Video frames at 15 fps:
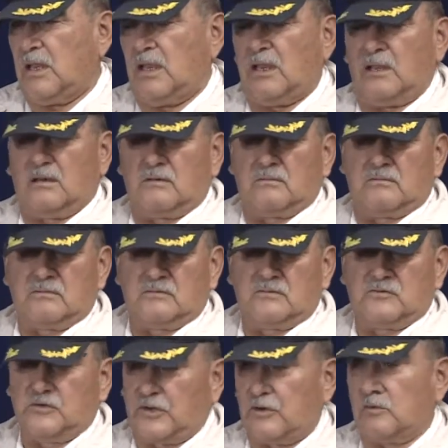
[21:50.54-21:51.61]
And
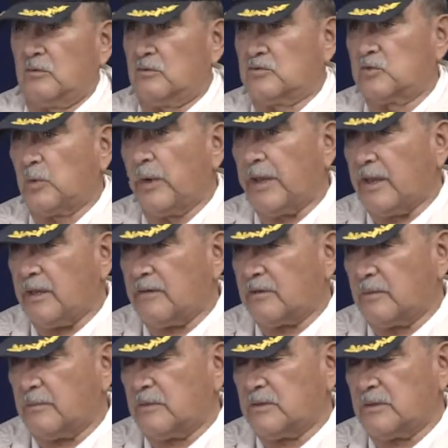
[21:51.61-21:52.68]
General Swing,
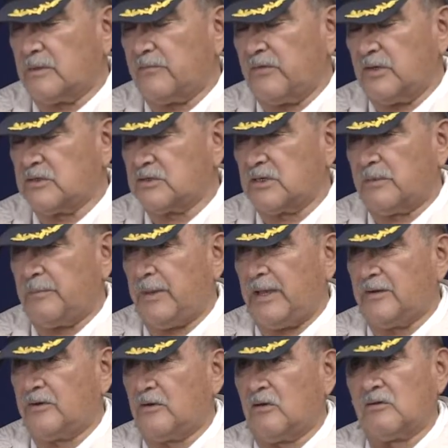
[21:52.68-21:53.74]
the division
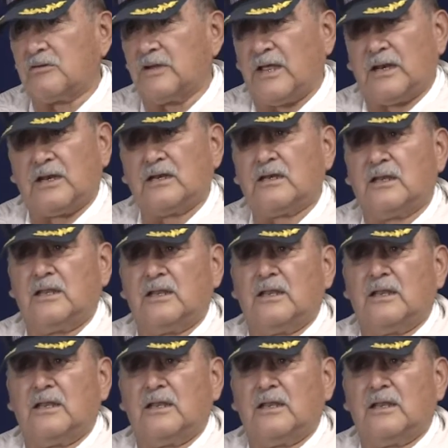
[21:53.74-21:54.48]
commander, looked at it,